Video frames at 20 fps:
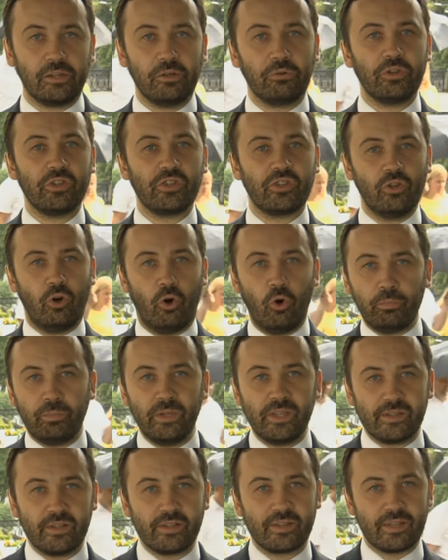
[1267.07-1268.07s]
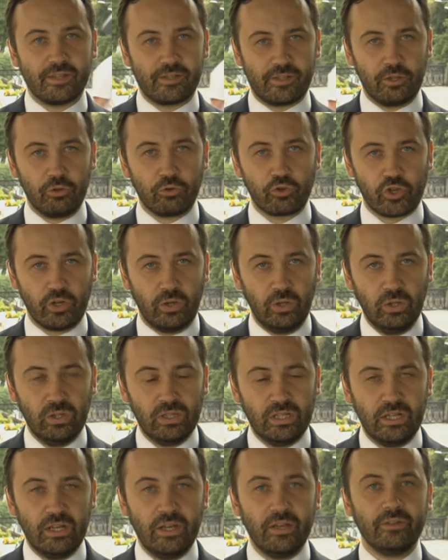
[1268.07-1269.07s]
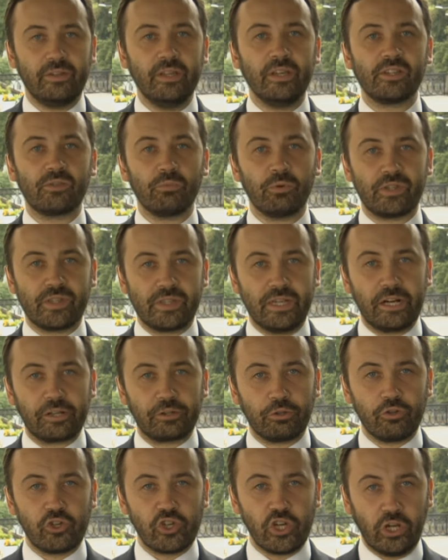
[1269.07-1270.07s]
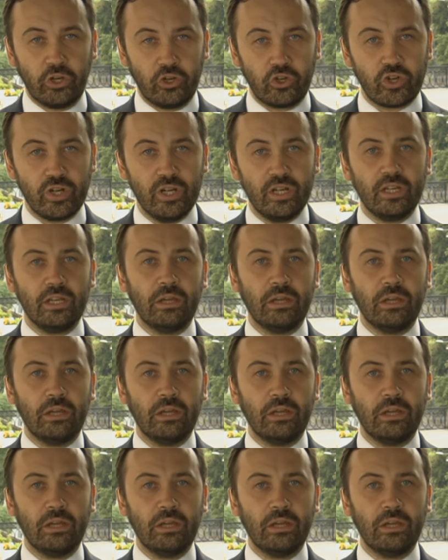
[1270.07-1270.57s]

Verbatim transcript: there is no business as usual, things would start to change.